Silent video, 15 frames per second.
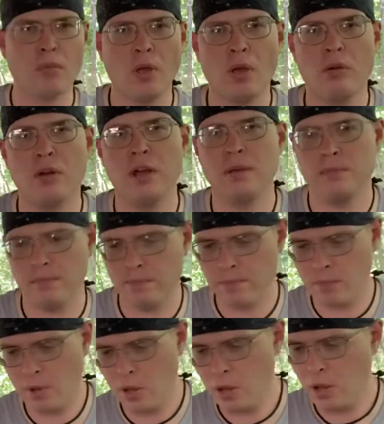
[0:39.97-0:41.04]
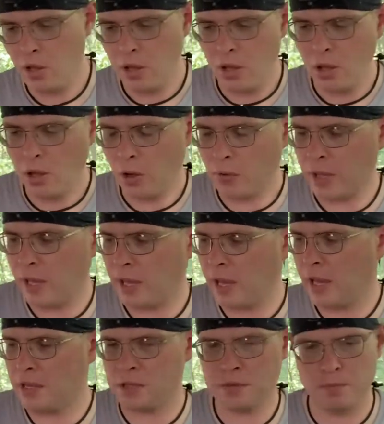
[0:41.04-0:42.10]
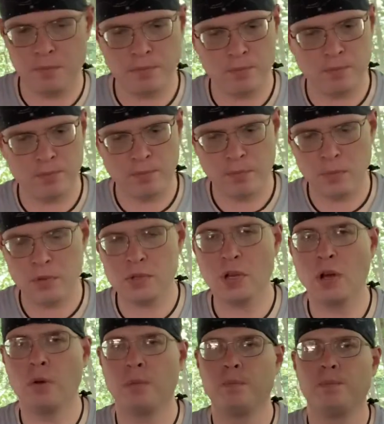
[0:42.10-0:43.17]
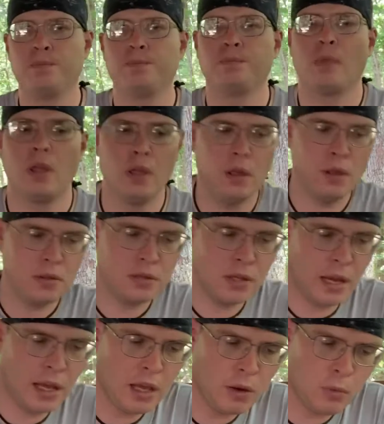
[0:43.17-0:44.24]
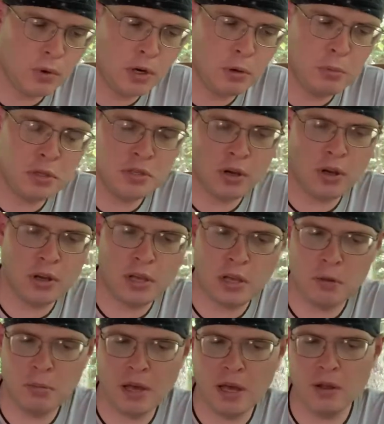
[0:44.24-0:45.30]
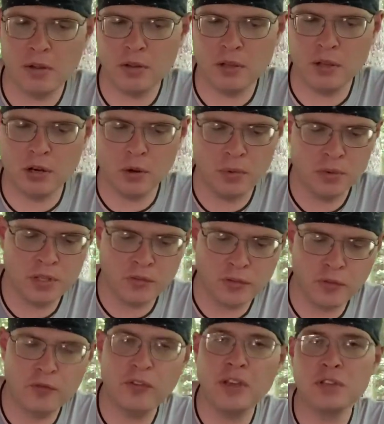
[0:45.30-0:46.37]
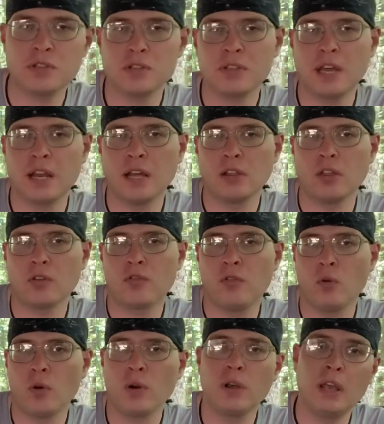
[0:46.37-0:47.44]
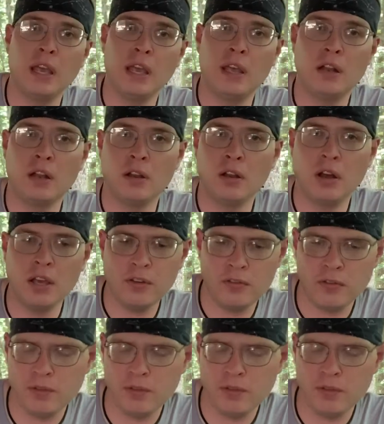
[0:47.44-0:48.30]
All right, okay, guys, so today we're going to be talking about, different features that I look for in a knife.